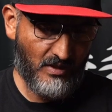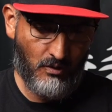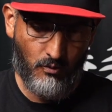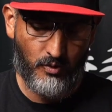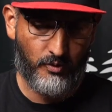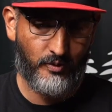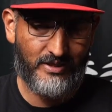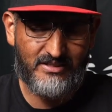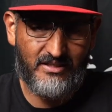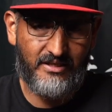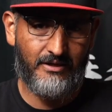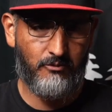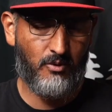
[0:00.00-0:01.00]
We
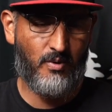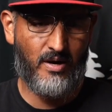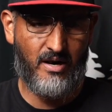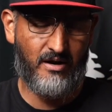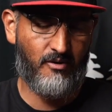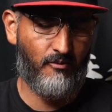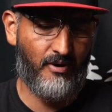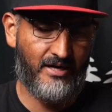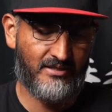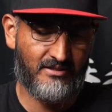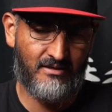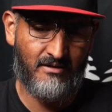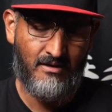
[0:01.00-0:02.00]
were at a
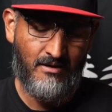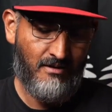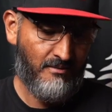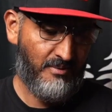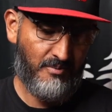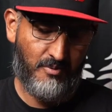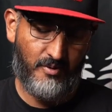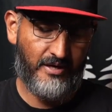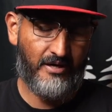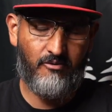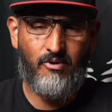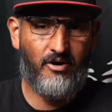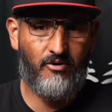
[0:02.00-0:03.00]
race and people were
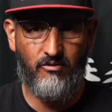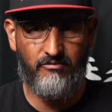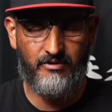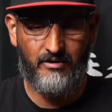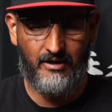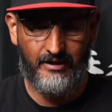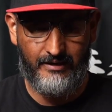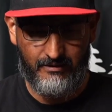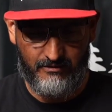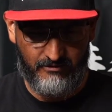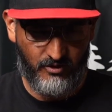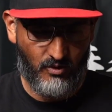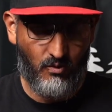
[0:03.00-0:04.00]
getting run over. Like,
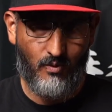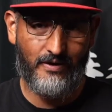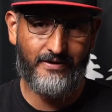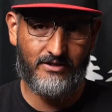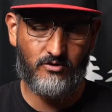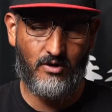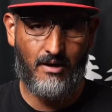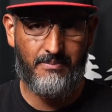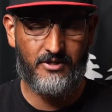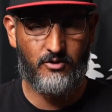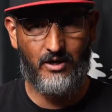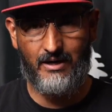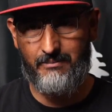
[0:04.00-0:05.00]
you don't want that to happen.
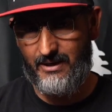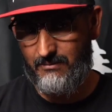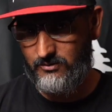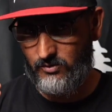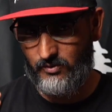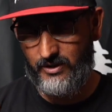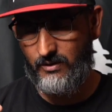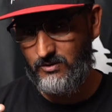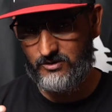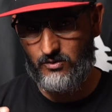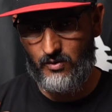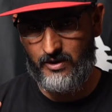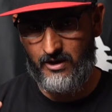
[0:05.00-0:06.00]
You got to be able to hear what's
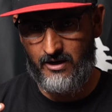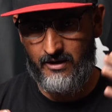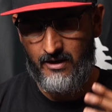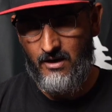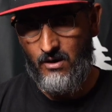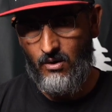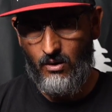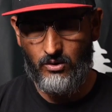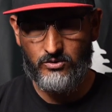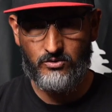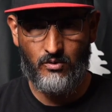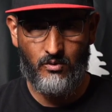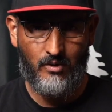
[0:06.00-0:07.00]
going on.
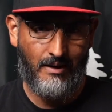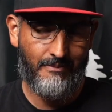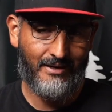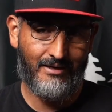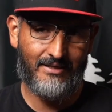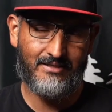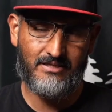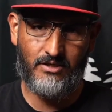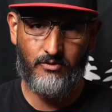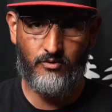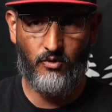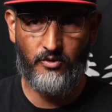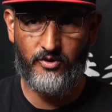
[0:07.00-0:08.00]
Also, I'm not going to tell you
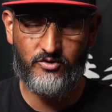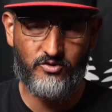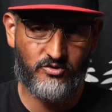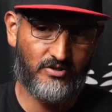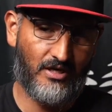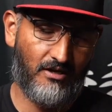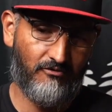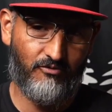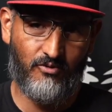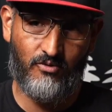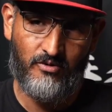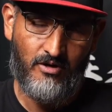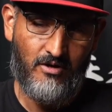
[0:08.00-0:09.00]
don't use your cell
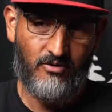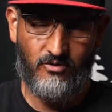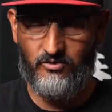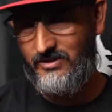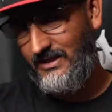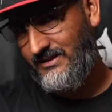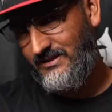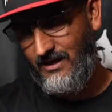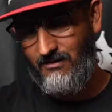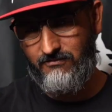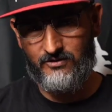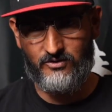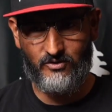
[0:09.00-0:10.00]
phone, don't take
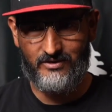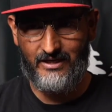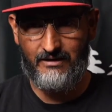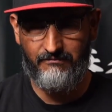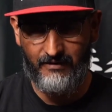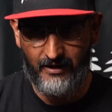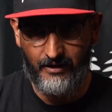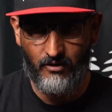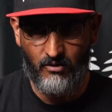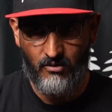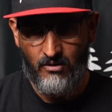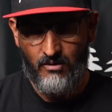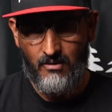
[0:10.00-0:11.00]
selfies, don't take
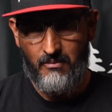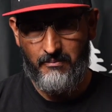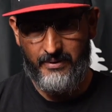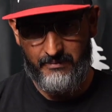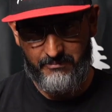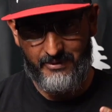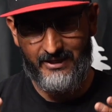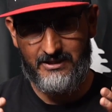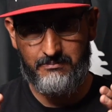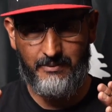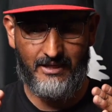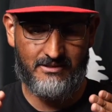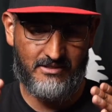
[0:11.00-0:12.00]
video, but please
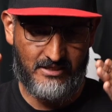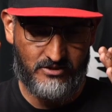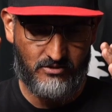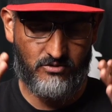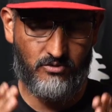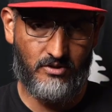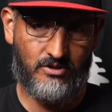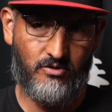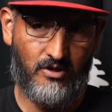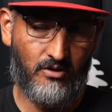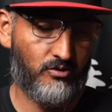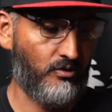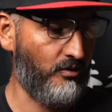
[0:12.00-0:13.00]
pay attention to the
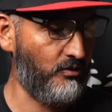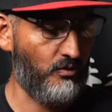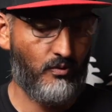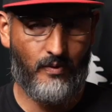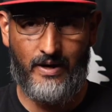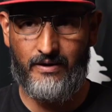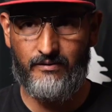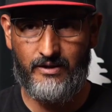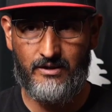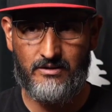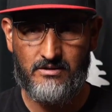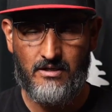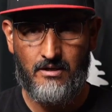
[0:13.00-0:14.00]
trail, to your surroundings.